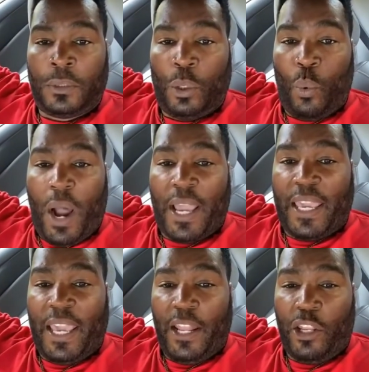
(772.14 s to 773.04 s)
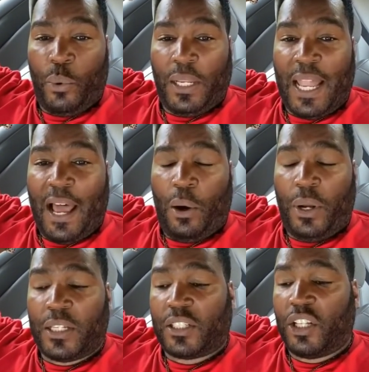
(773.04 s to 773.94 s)
Why can't you allow
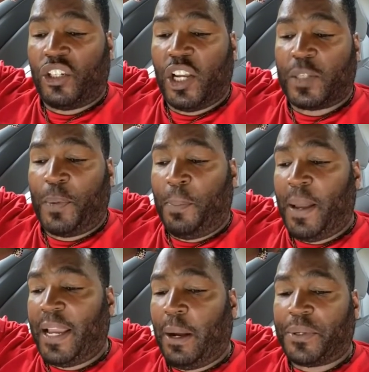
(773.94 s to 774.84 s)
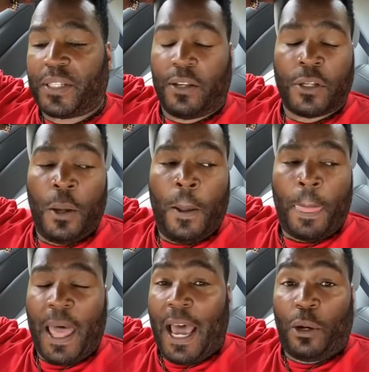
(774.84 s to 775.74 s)
us to just be by ourselves?
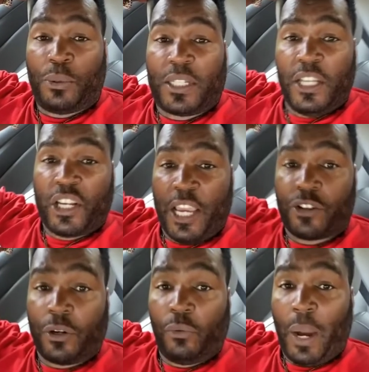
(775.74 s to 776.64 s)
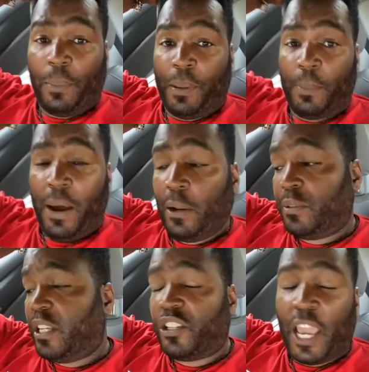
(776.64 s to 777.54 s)
I don't teach hatred of white people. I
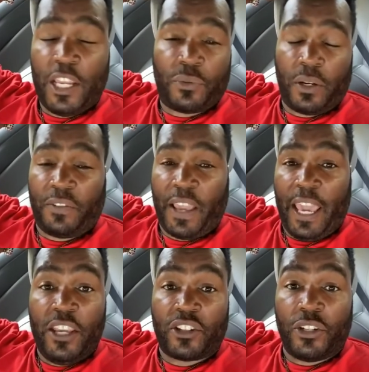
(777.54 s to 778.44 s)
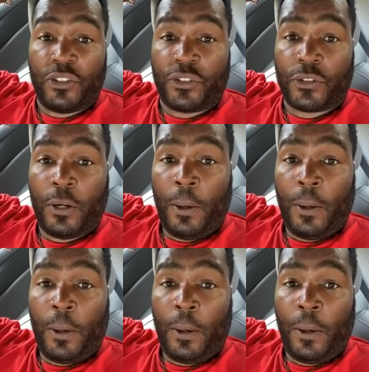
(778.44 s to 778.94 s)
don't teach hatred of Asians.